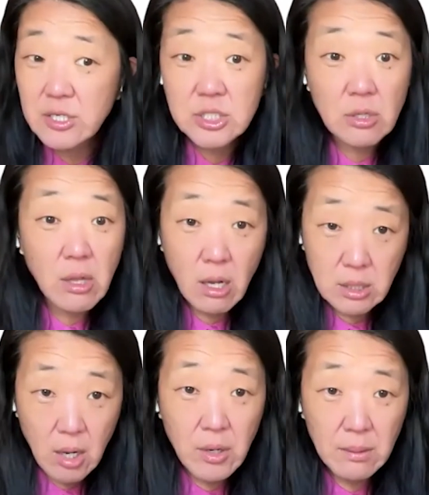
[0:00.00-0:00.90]
They're still
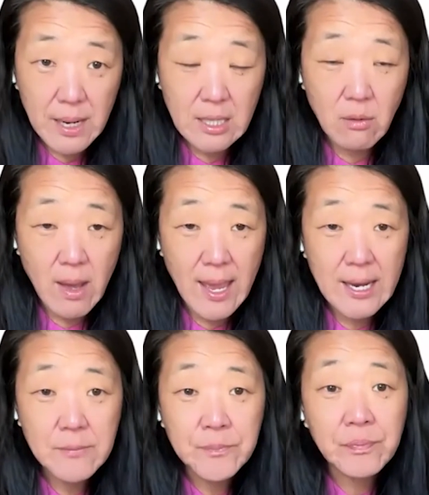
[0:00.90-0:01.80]
ongoing, by the
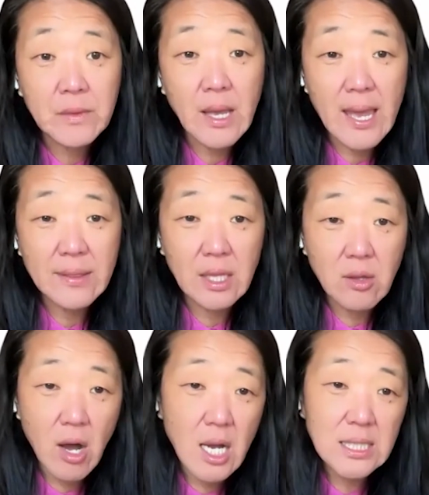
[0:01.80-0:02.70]
way, and the
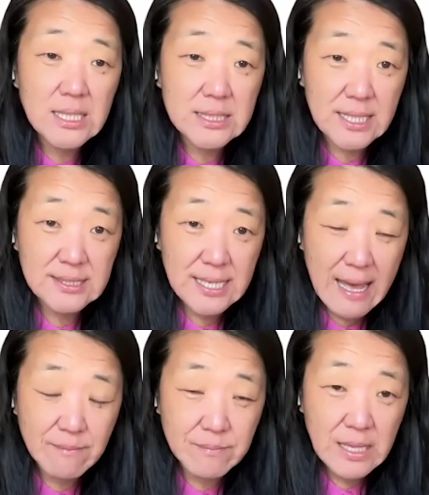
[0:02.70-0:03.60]
longest has
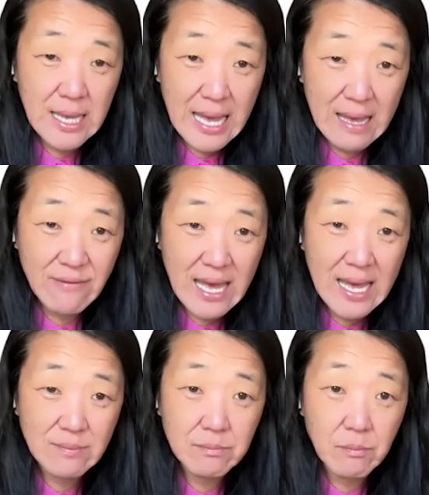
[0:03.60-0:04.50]
have
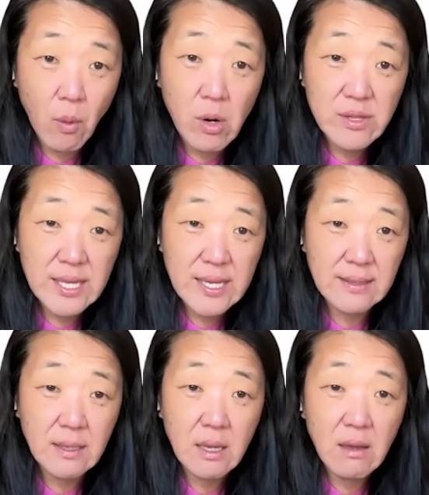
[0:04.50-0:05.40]
had more
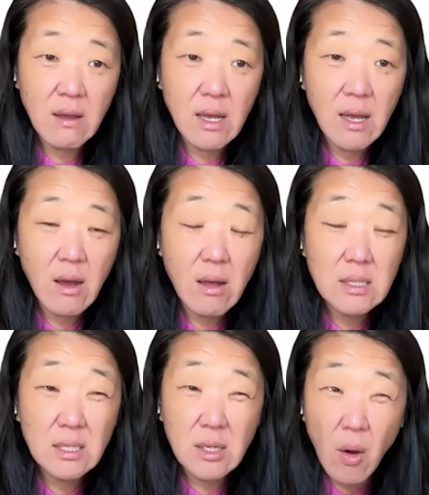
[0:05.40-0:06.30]
than
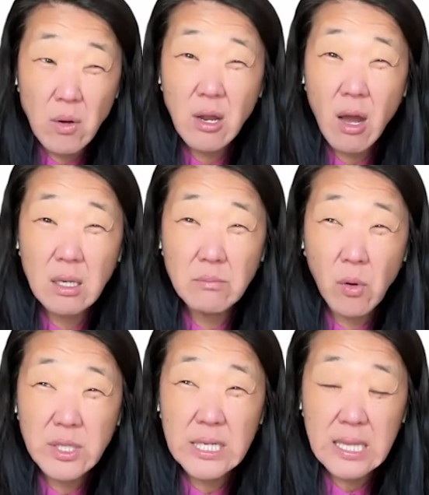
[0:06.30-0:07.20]
going on
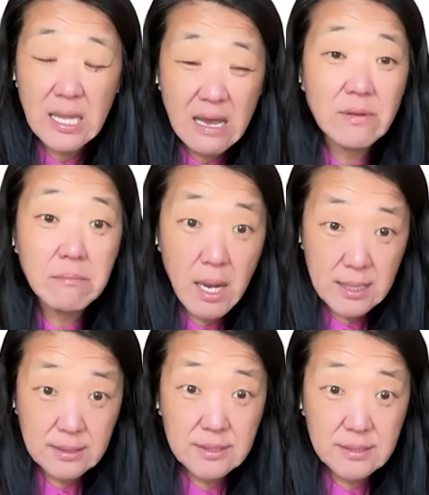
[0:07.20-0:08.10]
more than 11
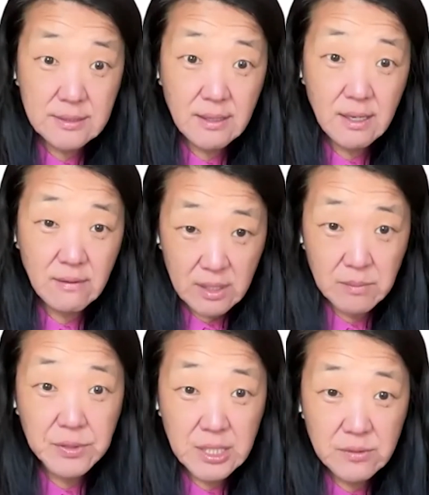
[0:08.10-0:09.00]
months of
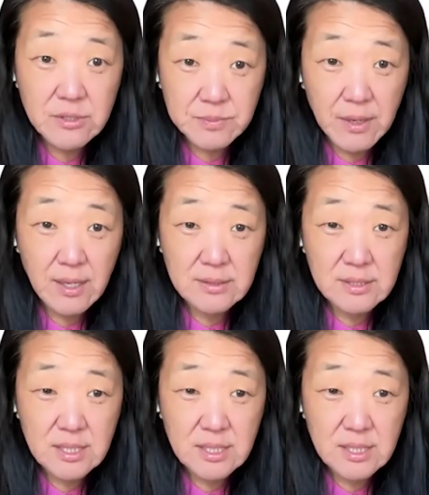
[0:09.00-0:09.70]
complete response.